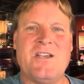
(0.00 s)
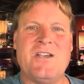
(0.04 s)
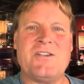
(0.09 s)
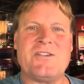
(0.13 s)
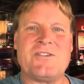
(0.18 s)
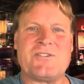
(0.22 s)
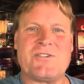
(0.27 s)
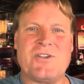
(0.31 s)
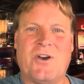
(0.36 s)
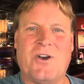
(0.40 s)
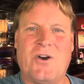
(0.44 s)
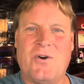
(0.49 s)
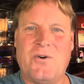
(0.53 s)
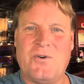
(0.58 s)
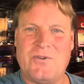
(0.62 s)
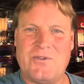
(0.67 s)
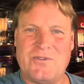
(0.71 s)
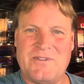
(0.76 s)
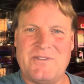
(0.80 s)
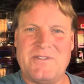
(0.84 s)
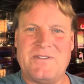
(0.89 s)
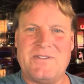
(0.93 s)

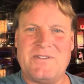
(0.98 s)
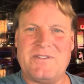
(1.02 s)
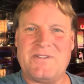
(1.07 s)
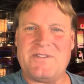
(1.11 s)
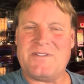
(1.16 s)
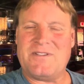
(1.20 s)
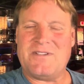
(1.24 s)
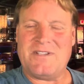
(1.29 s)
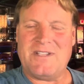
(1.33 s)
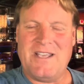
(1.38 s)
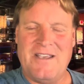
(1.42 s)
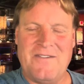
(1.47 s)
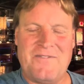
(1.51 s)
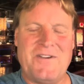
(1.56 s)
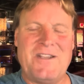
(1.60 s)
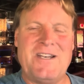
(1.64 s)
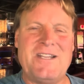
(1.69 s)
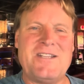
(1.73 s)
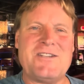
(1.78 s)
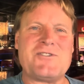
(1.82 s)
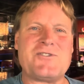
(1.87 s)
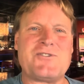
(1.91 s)
So if it
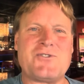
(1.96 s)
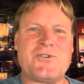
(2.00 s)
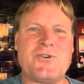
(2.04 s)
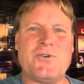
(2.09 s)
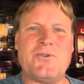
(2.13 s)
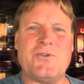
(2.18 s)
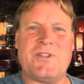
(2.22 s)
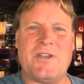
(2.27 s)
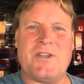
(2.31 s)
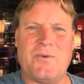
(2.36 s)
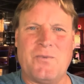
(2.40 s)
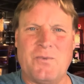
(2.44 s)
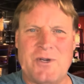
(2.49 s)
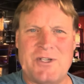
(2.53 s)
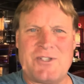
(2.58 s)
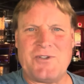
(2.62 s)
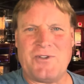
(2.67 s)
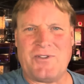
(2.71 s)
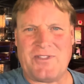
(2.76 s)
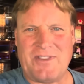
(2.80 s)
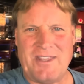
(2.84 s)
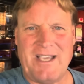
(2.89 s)
is true that what
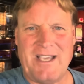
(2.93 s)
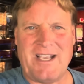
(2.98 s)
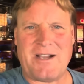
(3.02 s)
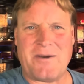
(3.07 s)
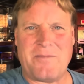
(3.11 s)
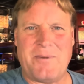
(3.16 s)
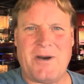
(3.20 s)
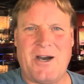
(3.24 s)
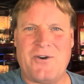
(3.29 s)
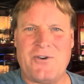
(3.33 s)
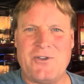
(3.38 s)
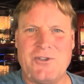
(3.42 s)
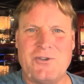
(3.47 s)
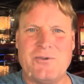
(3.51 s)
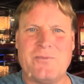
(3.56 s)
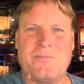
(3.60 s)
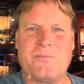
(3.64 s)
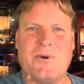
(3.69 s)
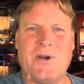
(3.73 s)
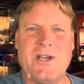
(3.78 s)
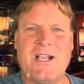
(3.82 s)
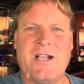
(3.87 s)
you think about, you
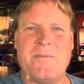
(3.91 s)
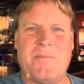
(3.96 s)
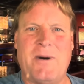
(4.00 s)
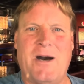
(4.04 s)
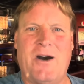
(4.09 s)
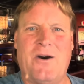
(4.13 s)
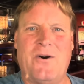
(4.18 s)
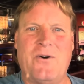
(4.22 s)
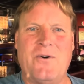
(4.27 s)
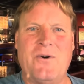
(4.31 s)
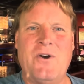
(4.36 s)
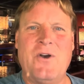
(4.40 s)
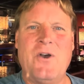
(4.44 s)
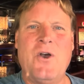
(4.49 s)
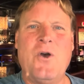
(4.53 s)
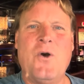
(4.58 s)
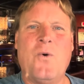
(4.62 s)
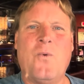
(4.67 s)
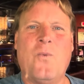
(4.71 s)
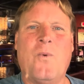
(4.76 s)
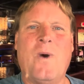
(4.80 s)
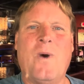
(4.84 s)
bring about,
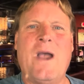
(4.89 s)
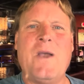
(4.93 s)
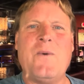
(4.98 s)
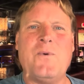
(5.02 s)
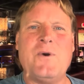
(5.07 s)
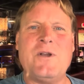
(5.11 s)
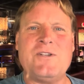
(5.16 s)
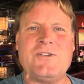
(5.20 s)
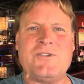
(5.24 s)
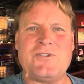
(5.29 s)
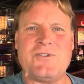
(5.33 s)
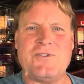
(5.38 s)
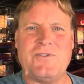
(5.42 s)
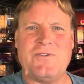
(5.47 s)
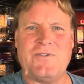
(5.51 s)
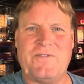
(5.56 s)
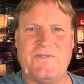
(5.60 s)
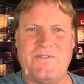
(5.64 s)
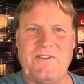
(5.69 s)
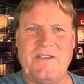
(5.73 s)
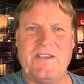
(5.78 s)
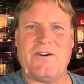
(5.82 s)
why wouldn't you
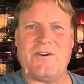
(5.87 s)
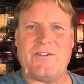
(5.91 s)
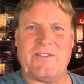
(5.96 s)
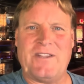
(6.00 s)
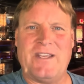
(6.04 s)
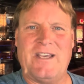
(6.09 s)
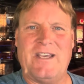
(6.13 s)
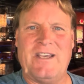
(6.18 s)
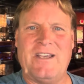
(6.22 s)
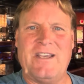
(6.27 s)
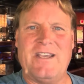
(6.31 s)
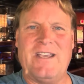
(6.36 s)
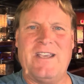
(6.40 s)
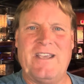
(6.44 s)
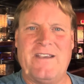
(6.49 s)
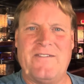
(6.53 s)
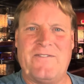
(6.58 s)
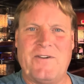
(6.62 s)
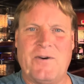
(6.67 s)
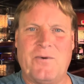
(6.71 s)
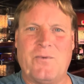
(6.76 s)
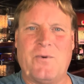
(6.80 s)
feel that
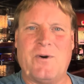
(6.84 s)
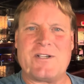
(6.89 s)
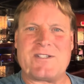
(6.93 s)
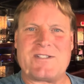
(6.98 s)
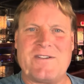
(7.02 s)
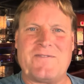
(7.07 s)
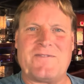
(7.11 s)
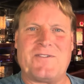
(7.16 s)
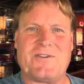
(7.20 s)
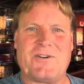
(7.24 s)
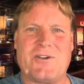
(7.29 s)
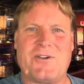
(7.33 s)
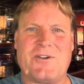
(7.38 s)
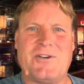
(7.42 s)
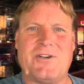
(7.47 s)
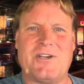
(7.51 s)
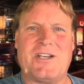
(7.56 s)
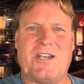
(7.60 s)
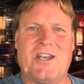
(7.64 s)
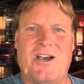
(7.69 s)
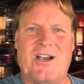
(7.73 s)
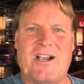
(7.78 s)
if it wasn't for
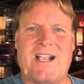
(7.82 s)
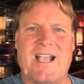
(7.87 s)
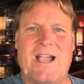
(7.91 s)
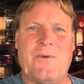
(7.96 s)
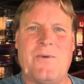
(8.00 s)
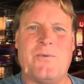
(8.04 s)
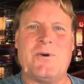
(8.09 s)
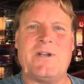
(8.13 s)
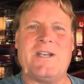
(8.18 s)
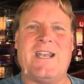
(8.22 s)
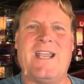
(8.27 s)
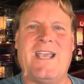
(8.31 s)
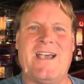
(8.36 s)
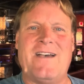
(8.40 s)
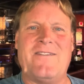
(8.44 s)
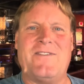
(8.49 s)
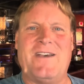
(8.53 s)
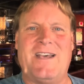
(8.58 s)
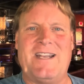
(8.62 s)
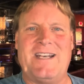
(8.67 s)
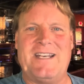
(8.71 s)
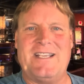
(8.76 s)
good luck, I wouldn't have
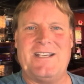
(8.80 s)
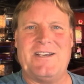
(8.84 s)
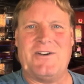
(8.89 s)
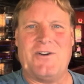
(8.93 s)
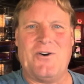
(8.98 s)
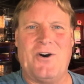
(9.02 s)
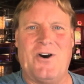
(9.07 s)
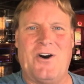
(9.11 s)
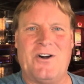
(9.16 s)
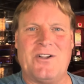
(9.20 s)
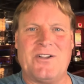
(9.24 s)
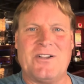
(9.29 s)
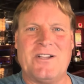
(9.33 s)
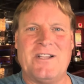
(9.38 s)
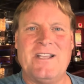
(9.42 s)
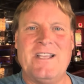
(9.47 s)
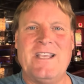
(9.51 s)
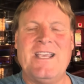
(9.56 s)
any at all?